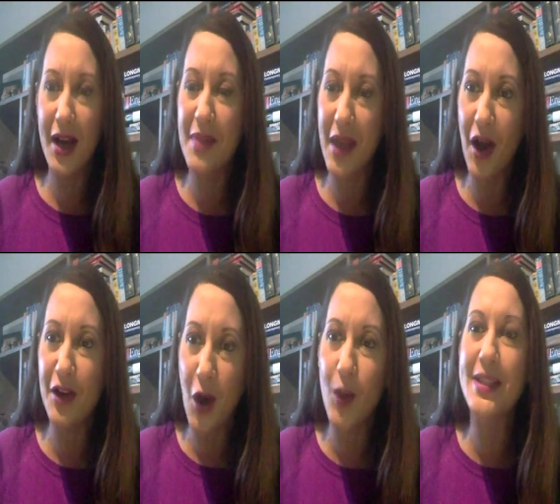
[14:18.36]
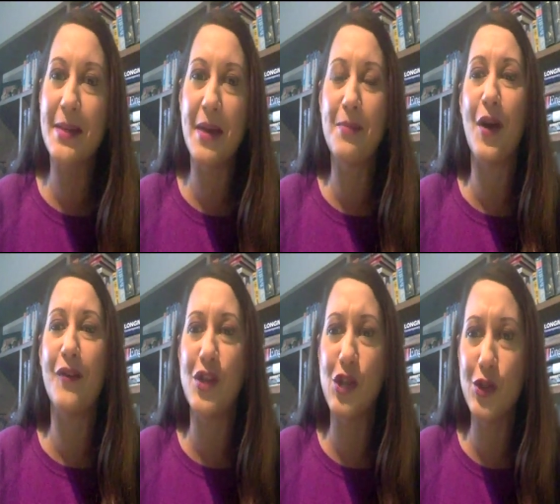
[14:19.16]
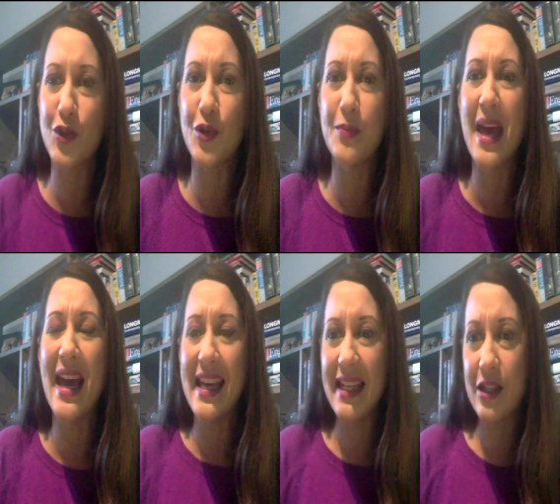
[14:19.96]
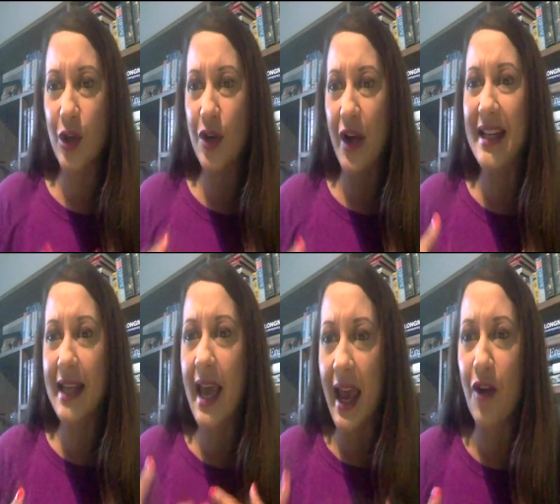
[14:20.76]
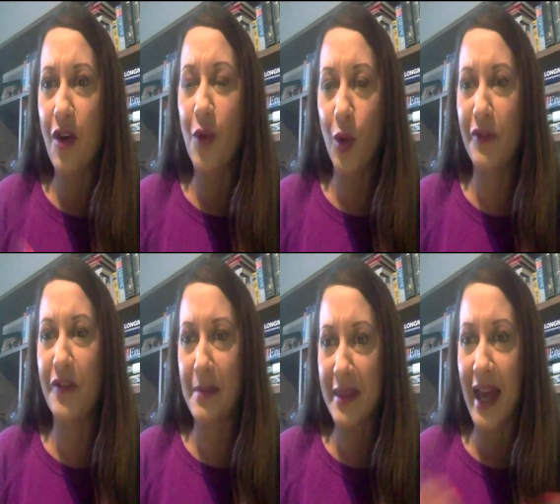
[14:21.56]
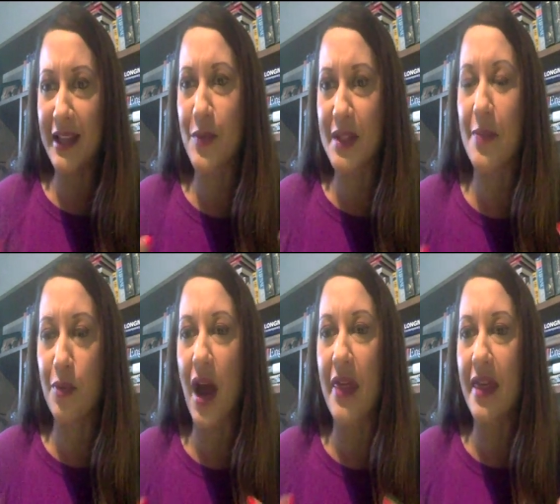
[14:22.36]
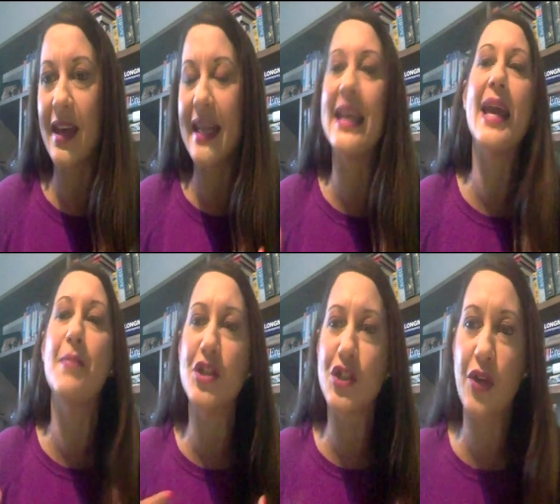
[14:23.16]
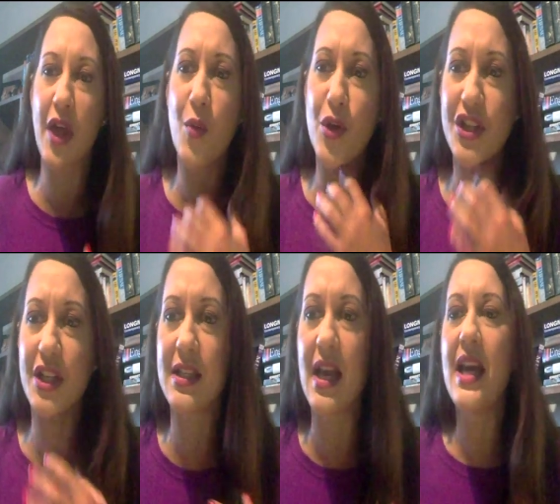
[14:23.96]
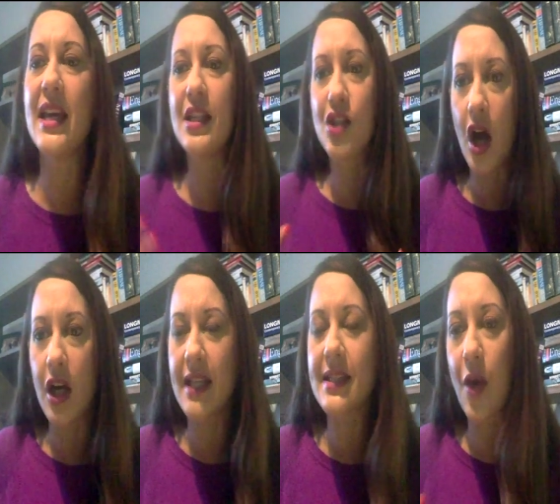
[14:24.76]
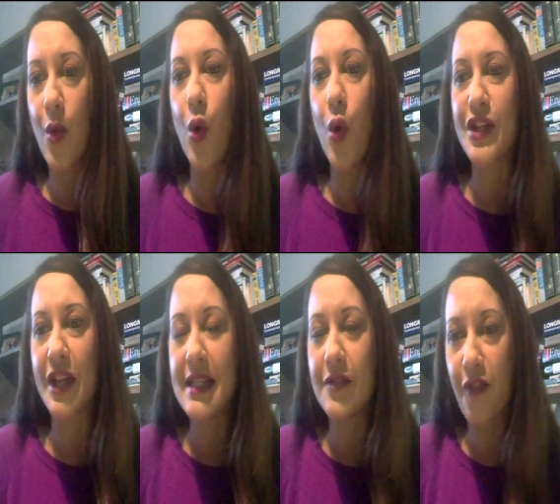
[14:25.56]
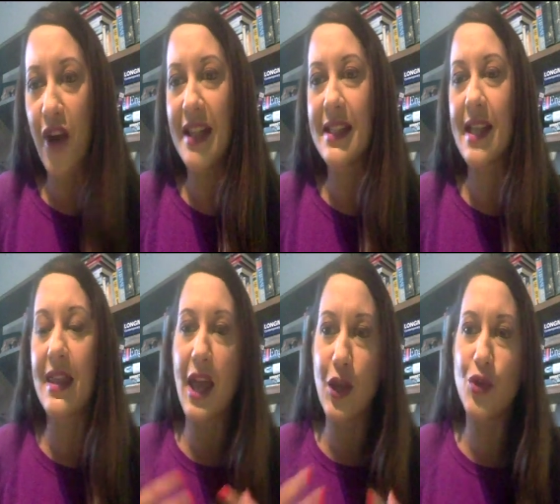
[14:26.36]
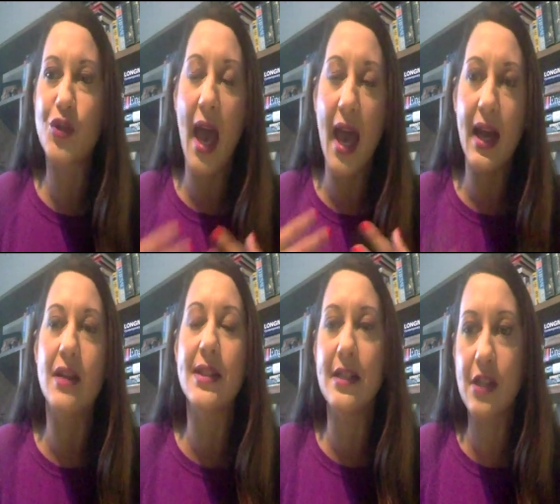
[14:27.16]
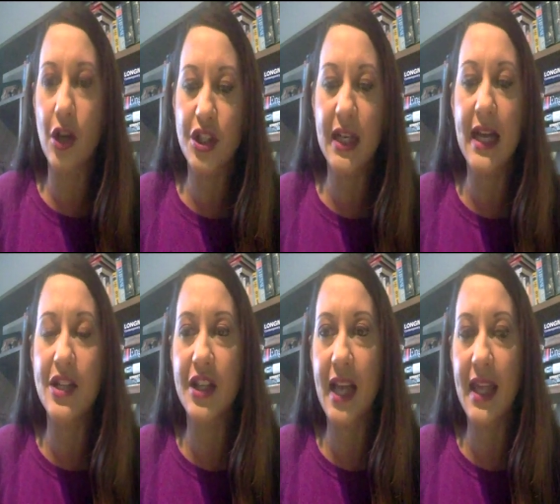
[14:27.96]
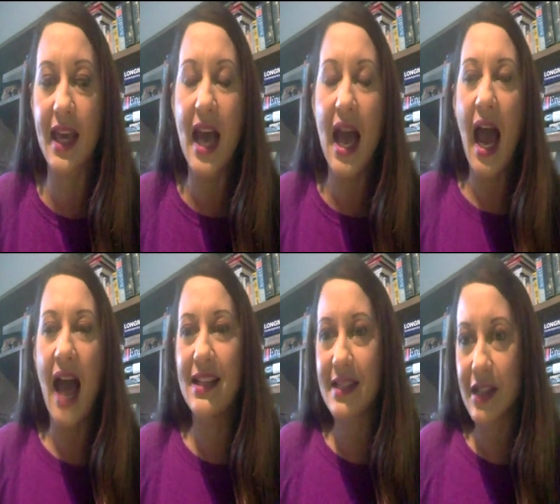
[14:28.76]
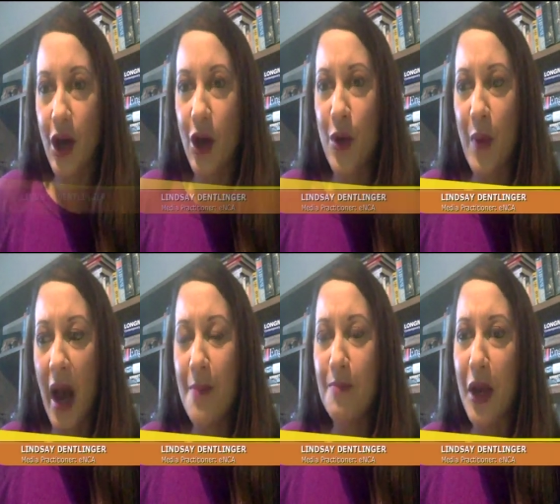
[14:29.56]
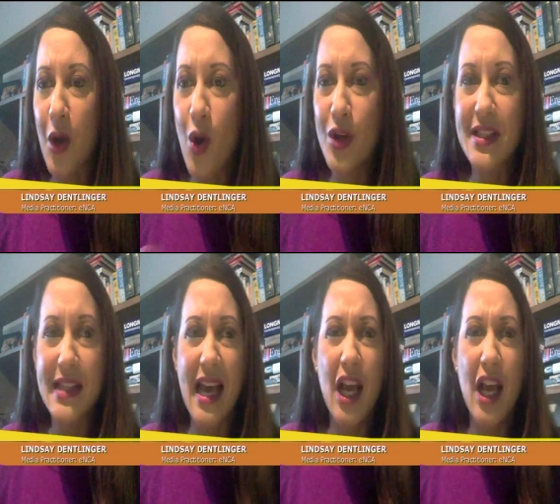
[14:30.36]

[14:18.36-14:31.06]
um, the, an older member of the newsroom, he took great care of all of them. That was the brother in him, and so they weren't just his colleagues, they were also his friends, and they used to hang out and socialize together. And so um, because